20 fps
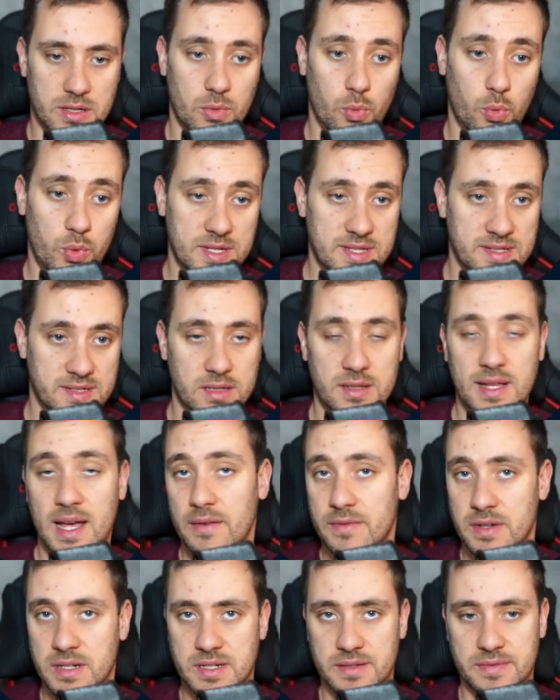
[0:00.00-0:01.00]
we still
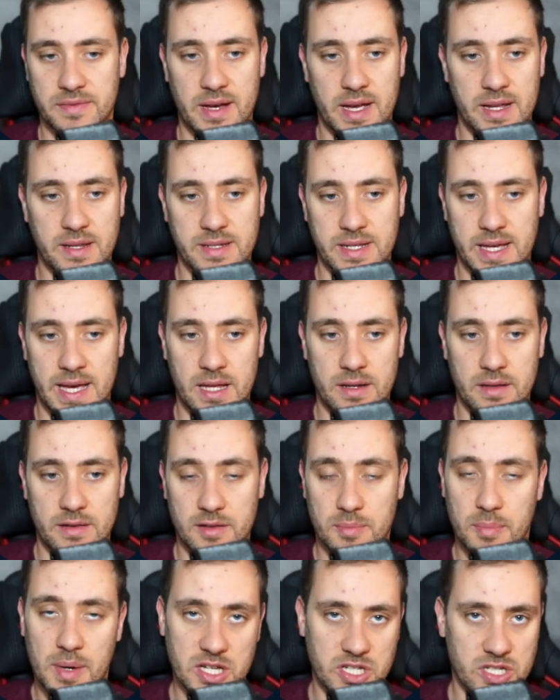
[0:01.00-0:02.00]
haven't defined any
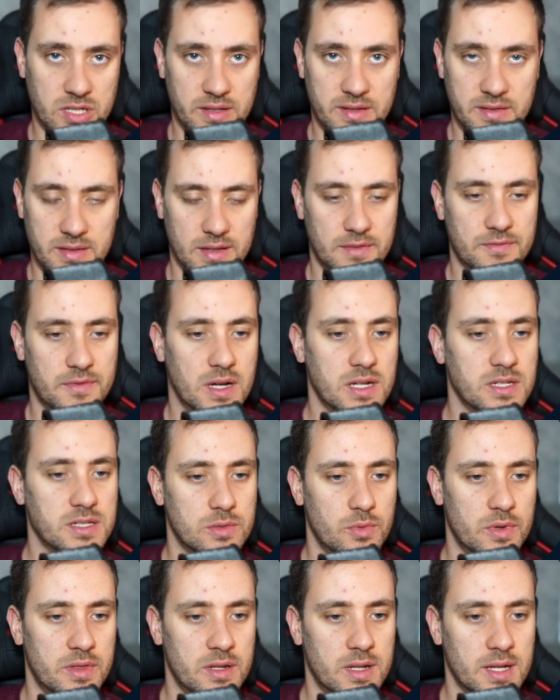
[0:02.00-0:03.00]
special async function
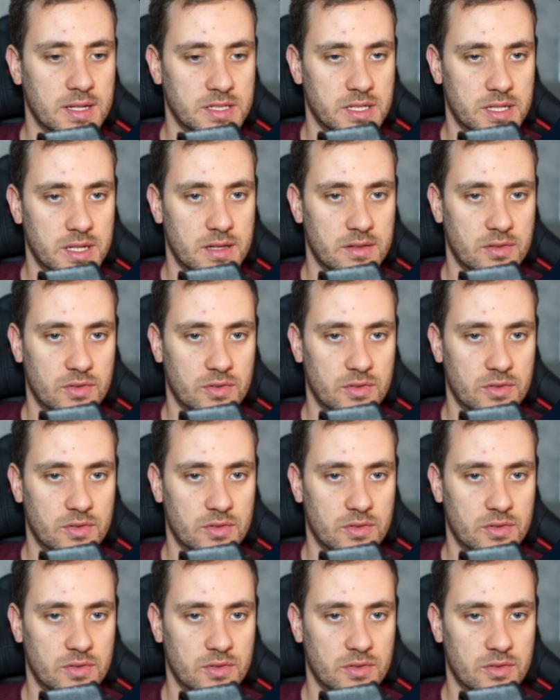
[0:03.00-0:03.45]
within Next.js,